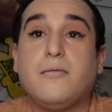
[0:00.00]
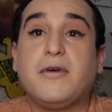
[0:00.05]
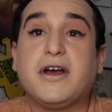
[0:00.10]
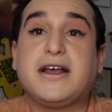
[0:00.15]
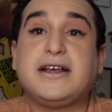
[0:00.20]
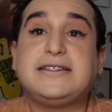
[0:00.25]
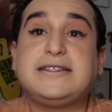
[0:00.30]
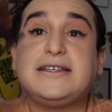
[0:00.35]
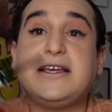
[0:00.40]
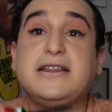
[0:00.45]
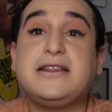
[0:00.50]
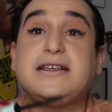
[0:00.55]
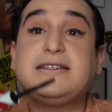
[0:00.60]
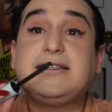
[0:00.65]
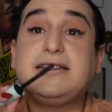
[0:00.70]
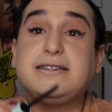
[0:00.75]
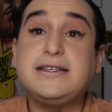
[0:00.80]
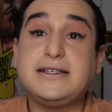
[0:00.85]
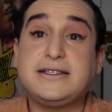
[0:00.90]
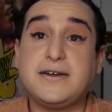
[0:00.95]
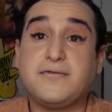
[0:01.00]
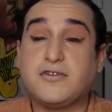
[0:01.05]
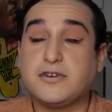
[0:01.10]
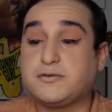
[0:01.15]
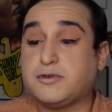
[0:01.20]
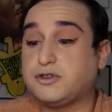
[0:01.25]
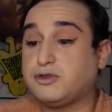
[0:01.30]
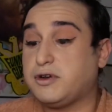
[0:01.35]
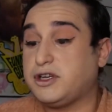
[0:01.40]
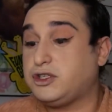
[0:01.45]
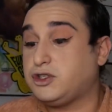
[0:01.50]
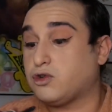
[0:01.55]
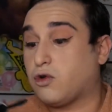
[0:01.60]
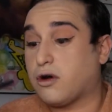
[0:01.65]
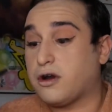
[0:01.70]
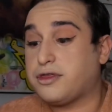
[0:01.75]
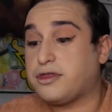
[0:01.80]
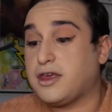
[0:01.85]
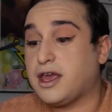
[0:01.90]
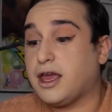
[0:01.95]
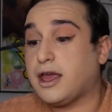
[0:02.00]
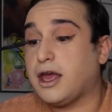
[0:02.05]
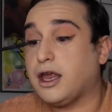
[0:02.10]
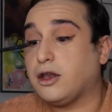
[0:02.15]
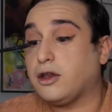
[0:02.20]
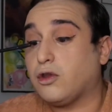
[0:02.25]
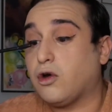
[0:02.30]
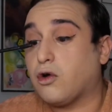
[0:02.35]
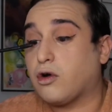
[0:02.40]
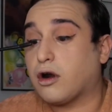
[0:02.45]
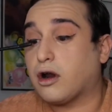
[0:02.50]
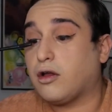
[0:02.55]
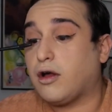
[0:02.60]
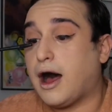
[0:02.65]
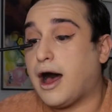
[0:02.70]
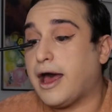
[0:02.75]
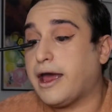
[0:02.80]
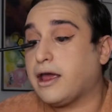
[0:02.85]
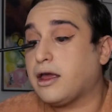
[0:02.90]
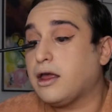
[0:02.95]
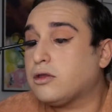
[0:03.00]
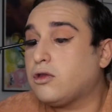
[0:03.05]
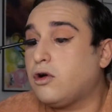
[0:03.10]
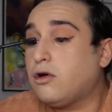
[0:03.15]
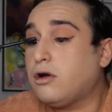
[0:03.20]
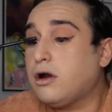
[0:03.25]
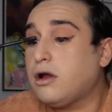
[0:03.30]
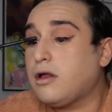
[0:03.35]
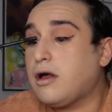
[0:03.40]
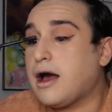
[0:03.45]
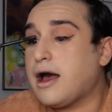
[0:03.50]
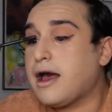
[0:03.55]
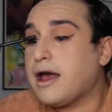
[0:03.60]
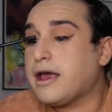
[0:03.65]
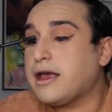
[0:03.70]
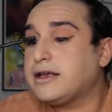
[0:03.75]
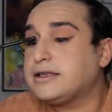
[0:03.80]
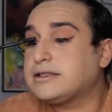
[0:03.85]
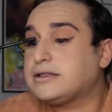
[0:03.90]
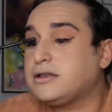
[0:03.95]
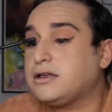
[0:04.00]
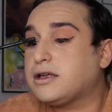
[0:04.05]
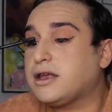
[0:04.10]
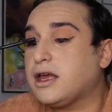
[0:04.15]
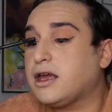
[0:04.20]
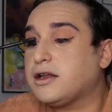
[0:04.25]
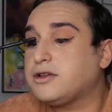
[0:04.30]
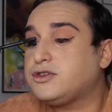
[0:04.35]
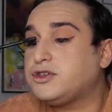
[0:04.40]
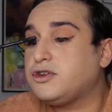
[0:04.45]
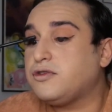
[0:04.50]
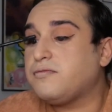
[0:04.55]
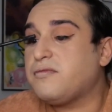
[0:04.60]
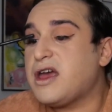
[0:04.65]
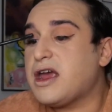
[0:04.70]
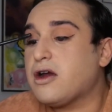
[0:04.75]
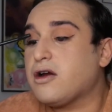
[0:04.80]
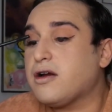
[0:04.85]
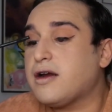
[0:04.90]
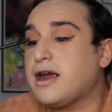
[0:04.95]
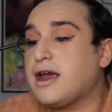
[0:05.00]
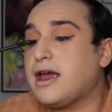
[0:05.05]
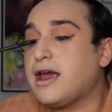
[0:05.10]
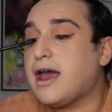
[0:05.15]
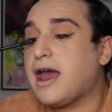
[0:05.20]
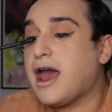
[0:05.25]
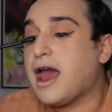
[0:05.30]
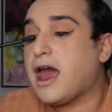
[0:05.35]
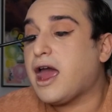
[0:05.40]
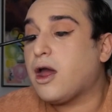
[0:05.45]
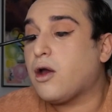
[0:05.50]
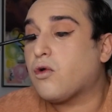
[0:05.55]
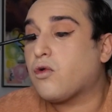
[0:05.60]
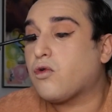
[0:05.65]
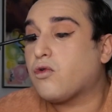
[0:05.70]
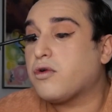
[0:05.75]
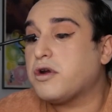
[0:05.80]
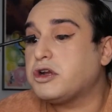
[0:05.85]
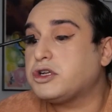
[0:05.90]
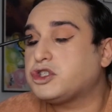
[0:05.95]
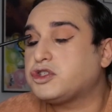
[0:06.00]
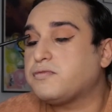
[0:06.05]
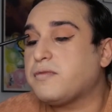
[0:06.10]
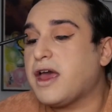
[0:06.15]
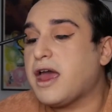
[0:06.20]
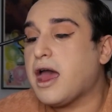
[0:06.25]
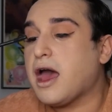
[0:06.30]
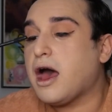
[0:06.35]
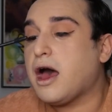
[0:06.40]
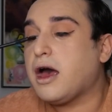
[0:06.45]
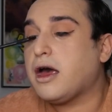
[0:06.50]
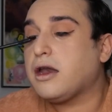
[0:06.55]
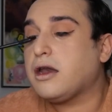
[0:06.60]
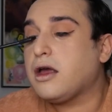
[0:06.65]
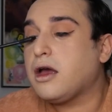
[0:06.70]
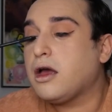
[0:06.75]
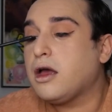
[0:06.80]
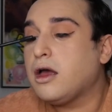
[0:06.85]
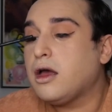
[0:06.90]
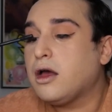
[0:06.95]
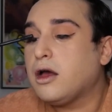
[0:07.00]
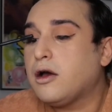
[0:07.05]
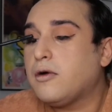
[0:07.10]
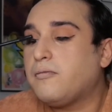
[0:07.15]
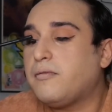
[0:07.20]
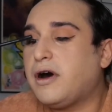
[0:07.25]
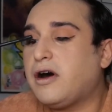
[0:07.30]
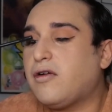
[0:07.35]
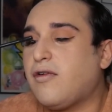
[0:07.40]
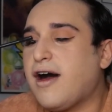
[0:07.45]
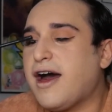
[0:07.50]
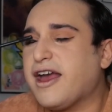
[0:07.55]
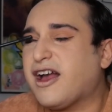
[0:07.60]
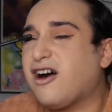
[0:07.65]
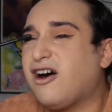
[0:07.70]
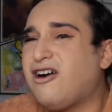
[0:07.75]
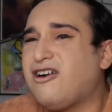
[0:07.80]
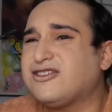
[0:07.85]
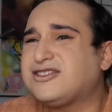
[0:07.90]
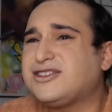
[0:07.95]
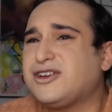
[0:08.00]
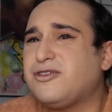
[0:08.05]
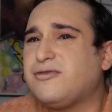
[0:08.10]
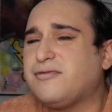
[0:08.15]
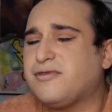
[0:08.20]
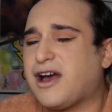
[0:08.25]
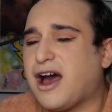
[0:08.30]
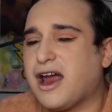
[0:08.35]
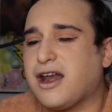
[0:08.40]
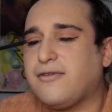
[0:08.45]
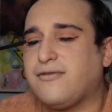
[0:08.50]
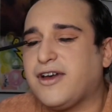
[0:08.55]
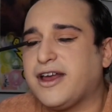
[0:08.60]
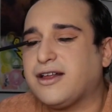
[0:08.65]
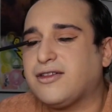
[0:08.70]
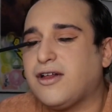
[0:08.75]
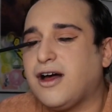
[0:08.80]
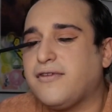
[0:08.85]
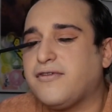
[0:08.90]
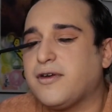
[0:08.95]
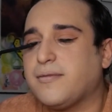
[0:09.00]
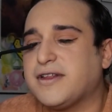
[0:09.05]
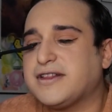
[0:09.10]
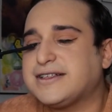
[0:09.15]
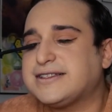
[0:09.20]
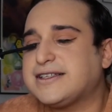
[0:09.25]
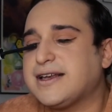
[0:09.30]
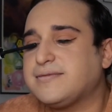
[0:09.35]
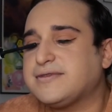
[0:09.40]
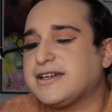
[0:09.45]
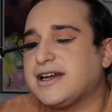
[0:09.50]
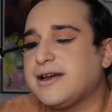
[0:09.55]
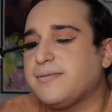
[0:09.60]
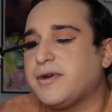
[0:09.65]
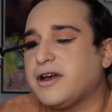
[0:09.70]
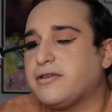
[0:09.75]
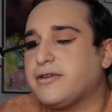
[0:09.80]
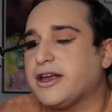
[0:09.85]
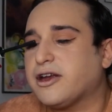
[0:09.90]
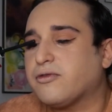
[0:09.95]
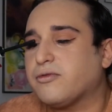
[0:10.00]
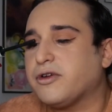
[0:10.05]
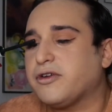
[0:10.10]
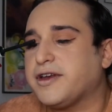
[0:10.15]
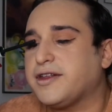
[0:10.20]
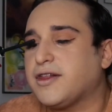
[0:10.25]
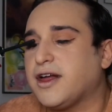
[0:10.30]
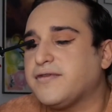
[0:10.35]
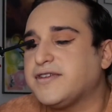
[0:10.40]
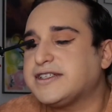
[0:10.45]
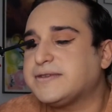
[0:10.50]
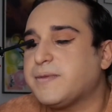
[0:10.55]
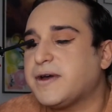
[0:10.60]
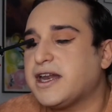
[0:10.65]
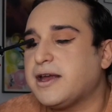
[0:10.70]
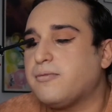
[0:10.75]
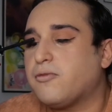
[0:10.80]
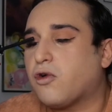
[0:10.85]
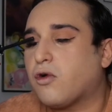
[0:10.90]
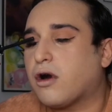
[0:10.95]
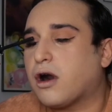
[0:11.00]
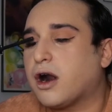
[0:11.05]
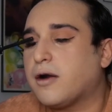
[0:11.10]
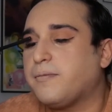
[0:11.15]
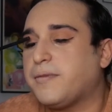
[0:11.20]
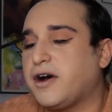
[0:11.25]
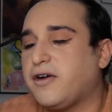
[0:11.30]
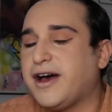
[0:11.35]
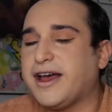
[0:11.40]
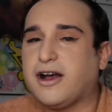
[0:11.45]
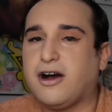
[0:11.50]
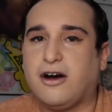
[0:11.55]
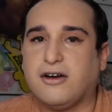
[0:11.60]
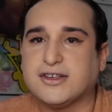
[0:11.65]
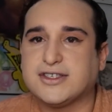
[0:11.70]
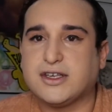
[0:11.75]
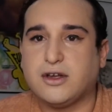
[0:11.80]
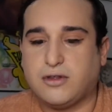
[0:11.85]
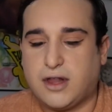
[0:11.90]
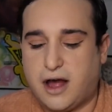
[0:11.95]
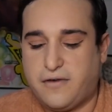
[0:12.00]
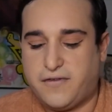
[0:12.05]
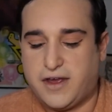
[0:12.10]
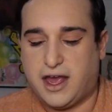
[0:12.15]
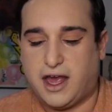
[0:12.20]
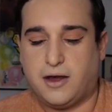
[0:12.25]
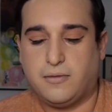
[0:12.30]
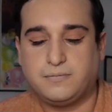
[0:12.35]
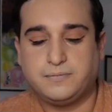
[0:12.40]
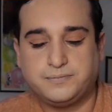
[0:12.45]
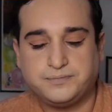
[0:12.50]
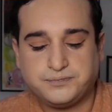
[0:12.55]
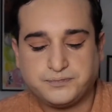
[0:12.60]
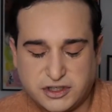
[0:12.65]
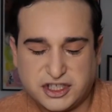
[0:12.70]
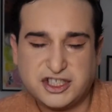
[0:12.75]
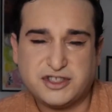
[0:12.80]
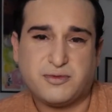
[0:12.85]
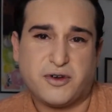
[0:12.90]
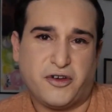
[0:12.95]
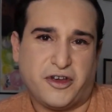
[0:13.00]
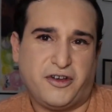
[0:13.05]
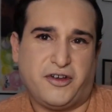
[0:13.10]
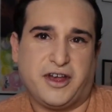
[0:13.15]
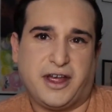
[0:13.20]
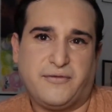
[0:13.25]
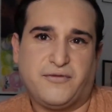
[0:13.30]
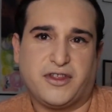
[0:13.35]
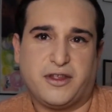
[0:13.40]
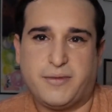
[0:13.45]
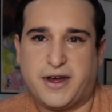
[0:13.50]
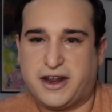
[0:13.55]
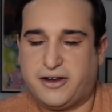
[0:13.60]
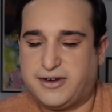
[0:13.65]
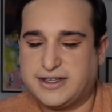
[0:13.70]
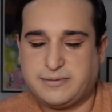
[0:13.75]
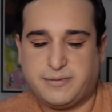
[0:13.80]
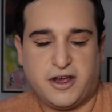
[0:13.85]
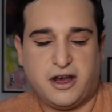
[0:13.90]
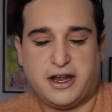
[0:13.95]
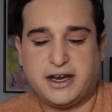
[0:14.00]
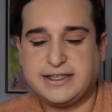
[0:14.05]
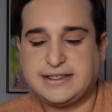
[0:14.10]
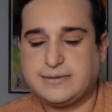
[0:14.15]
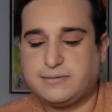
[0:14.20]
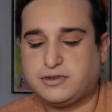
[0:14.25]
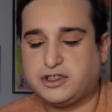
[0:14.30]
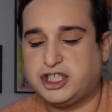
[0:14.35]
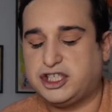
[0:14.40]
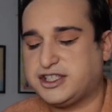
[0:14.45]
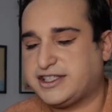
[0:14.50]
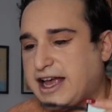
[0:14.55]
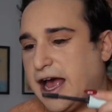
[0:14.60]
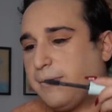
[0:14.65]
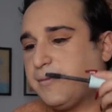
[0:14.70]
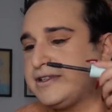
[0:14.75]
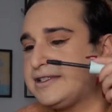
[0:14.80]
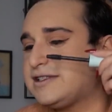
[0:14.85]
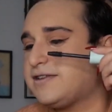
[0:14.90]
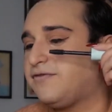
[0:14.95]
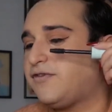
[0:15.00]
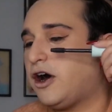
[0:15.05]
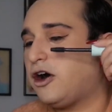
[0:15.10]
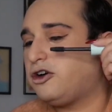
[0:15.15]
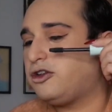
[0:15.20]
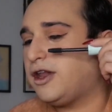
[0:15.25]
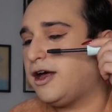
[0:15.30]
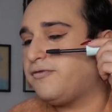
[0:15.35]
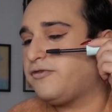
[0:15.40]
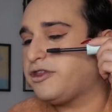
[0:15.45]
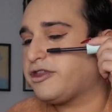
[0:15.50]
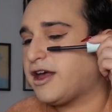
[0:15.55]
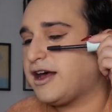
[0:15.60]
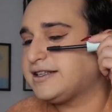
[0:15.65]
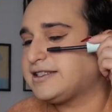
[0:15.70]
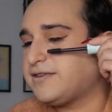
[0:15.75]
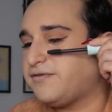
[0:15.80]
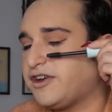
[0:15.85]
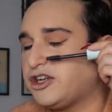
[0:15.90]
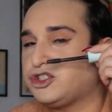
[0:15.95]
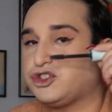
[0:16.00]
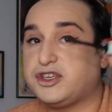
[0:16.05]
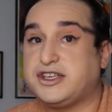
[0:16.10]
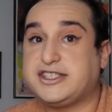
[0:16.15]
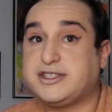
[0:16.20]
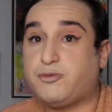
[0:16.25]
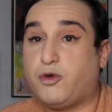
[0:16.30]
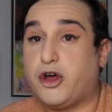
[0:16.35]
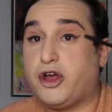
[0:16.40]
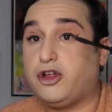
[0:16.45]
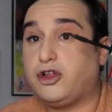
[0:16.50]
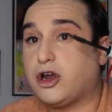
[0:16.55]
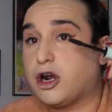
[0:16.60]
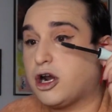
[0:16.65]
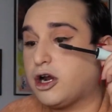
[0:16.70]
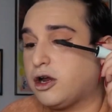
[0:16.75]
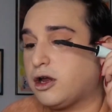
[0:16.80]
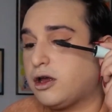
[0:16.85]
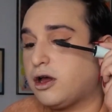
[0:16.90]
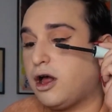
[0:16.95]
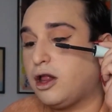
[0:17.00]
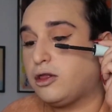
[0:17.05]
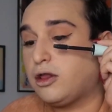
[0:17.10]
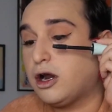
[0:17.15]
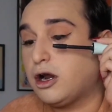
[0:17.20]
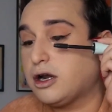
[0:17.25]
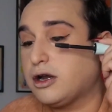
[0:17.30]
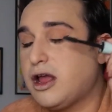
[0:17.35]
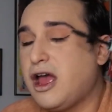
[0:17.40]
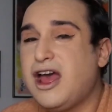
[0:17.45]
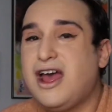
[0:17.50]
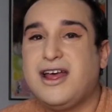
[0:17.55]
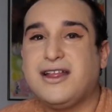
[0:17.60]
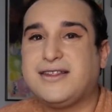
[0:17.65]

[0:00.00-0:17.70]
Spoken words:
Because, see, this is the difference between Dorothy and Lorelai. Lorelai is looking to marry a rich man, but, like, also kind of, like, love him at the same time, but, like, really love his money more, but, like, also love him. She's really looking for the money, let's be honest. She just happens to fall in love with Gus eventually. Spoiler alert.